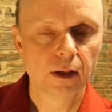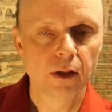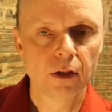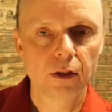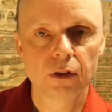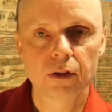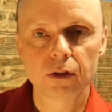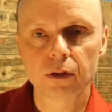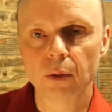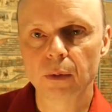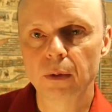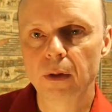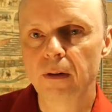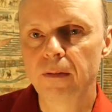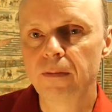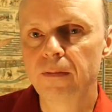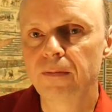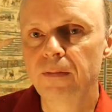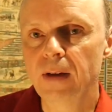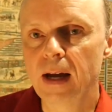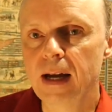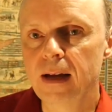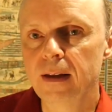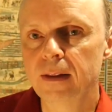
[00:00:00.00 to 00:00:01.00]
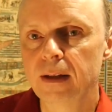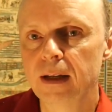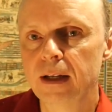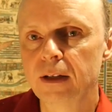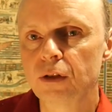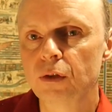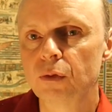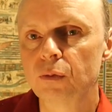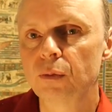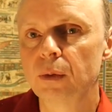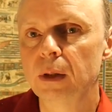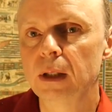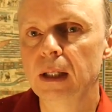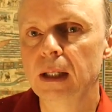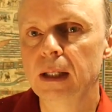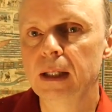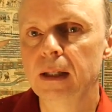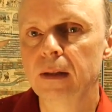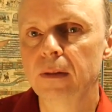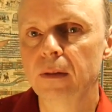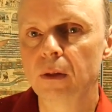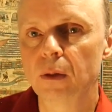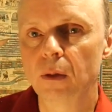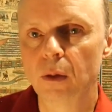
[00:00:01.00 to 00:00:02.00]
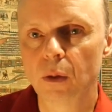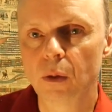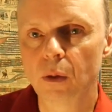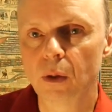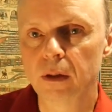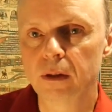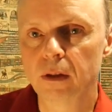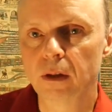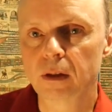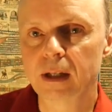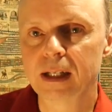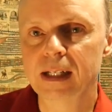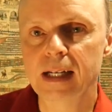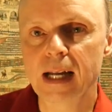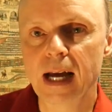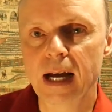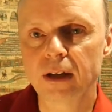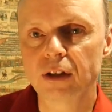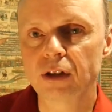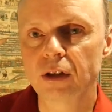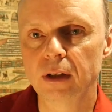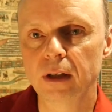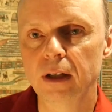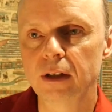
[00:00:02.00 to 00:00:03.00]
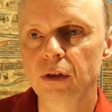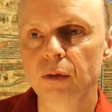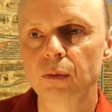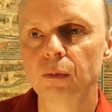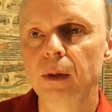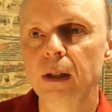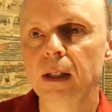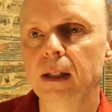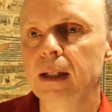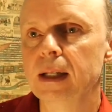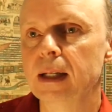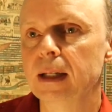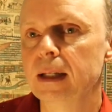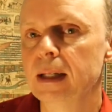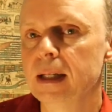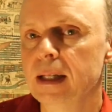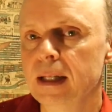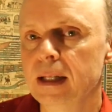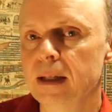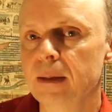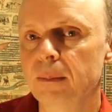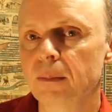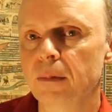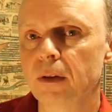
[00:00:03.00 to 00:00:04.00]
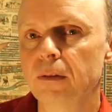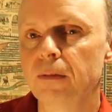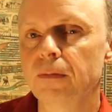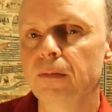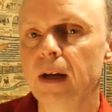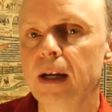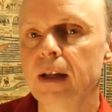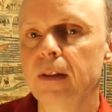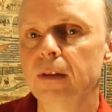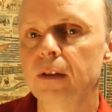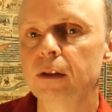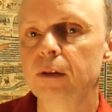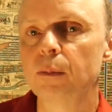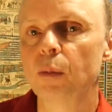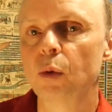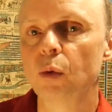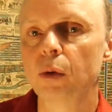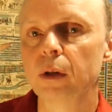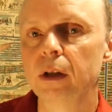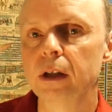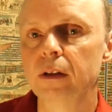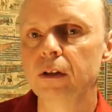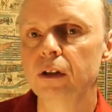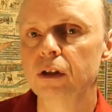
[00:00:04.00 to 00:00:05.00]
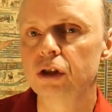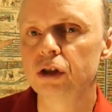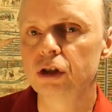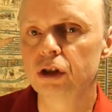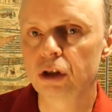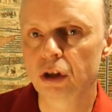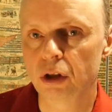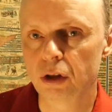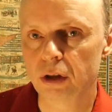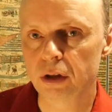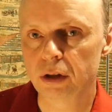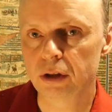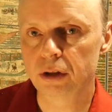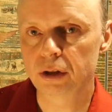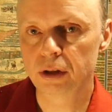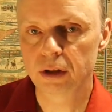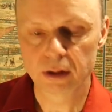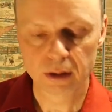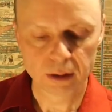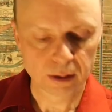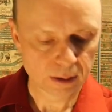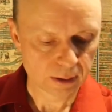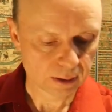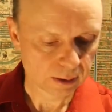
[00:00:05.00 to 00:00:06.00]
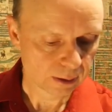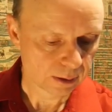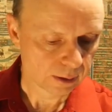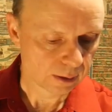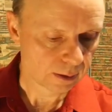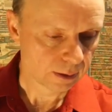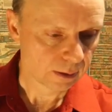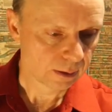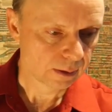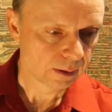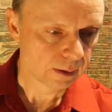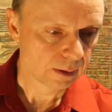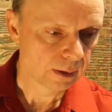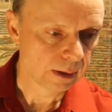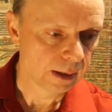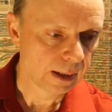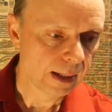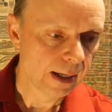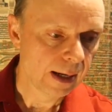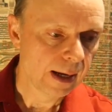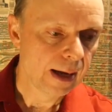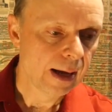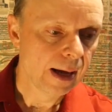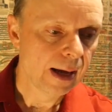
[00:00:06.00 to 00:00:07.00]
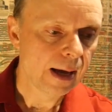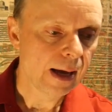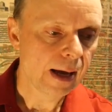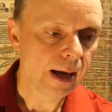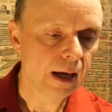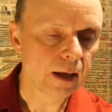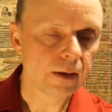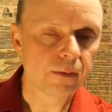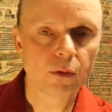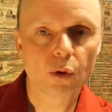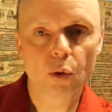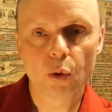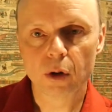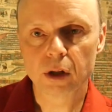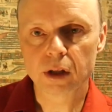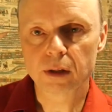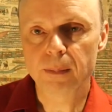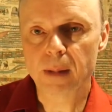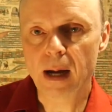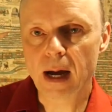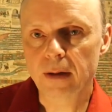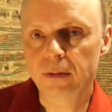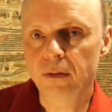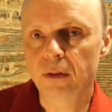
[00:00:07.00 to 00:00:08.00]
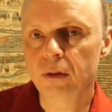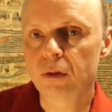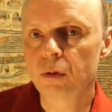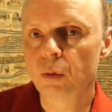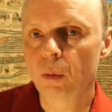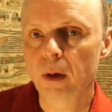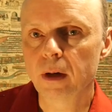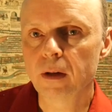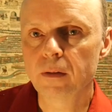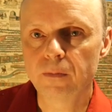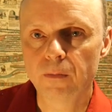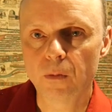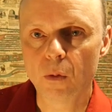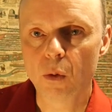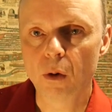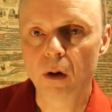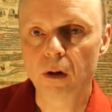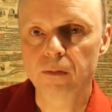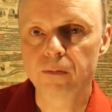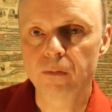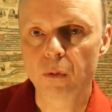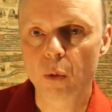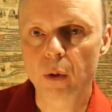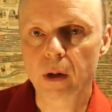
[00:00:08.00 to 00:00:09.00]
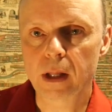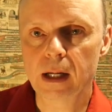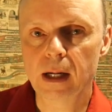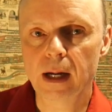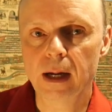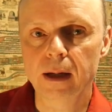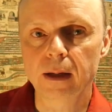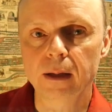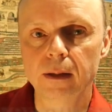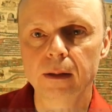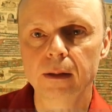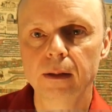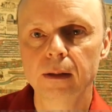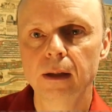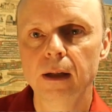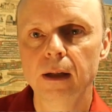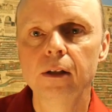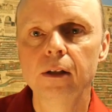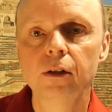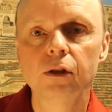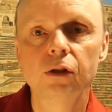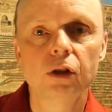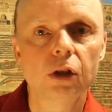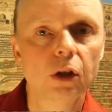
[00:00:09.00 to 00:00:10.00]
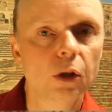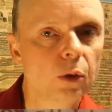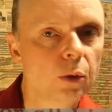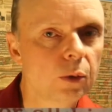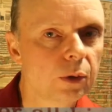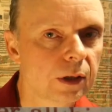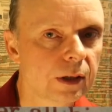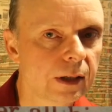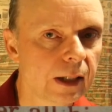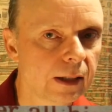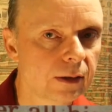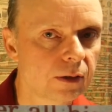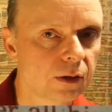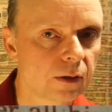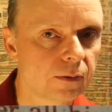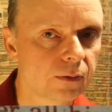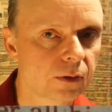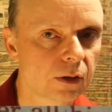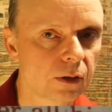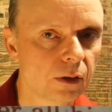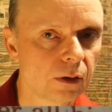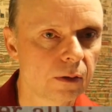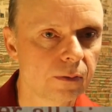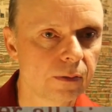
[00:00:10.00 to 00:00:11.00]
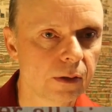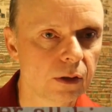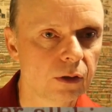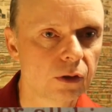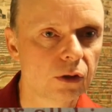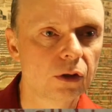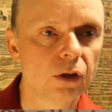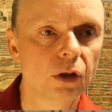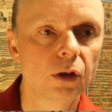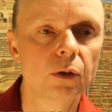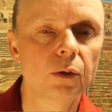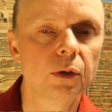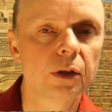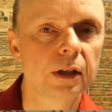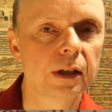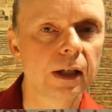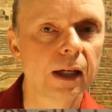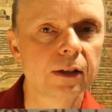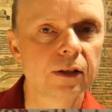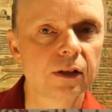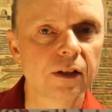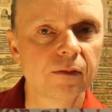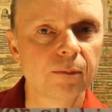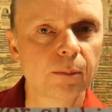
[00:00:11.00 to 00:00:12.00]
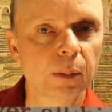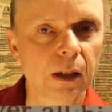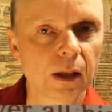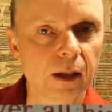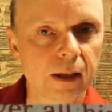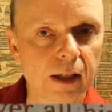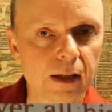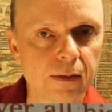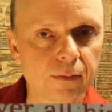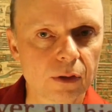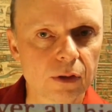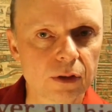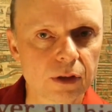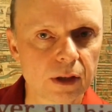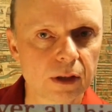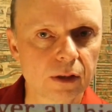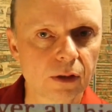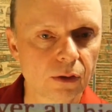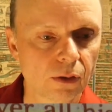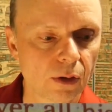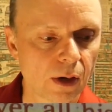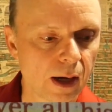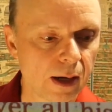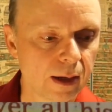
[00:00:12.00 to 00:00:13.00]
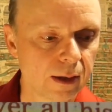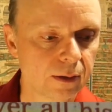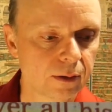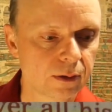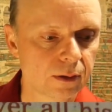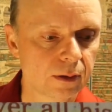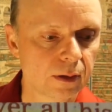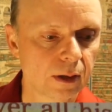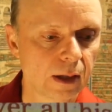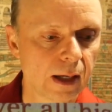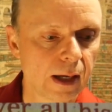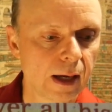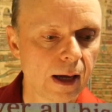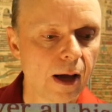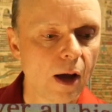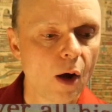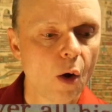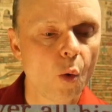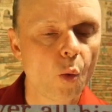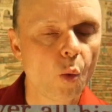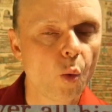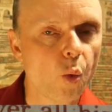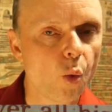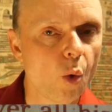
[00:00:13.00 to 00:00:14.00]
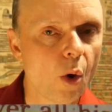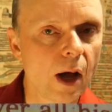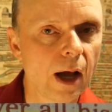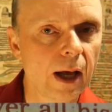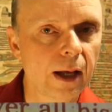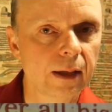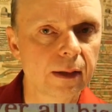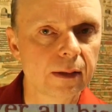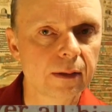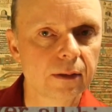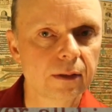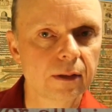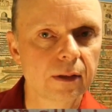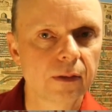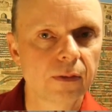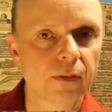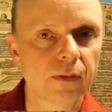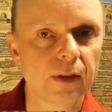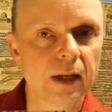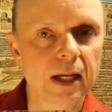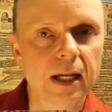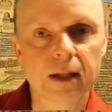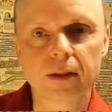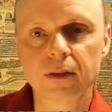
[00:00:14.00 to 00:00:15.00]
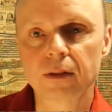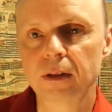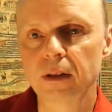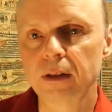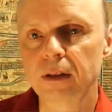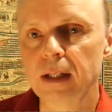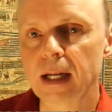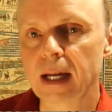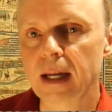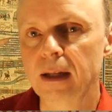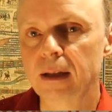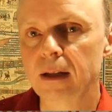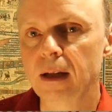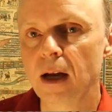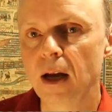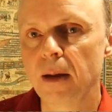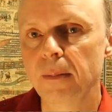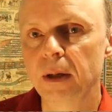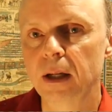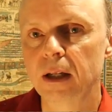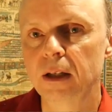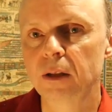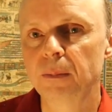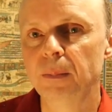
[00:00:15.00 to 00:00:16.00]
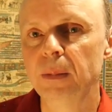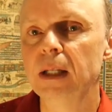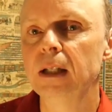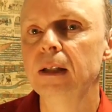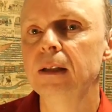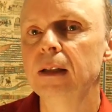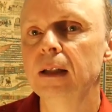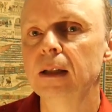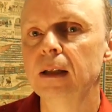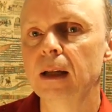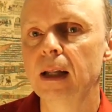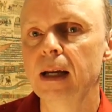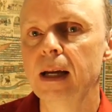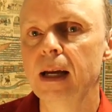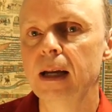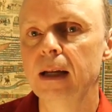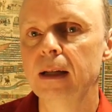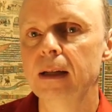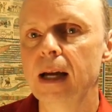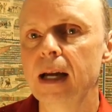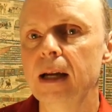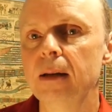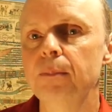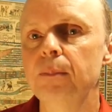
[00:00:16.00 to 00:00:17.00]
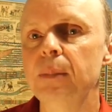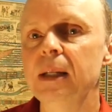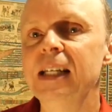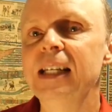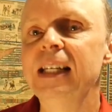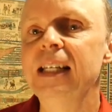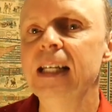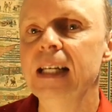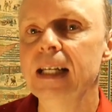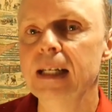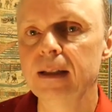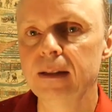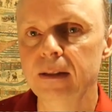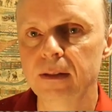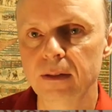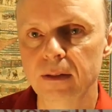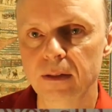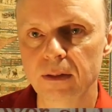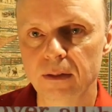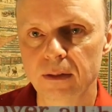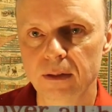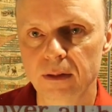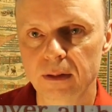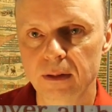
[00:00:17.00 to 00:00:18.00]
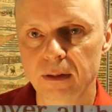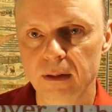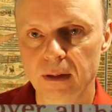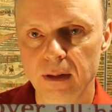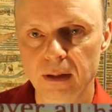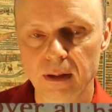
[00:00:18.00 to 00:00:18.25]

So their faith isn't really in the Lord. Their connection isn't really in Him. Their faith is more in the church. And of course, Matthew 24, 48. Two sets of servants, two sets of believers in Christ. One thinks the second coming is being delayed and begins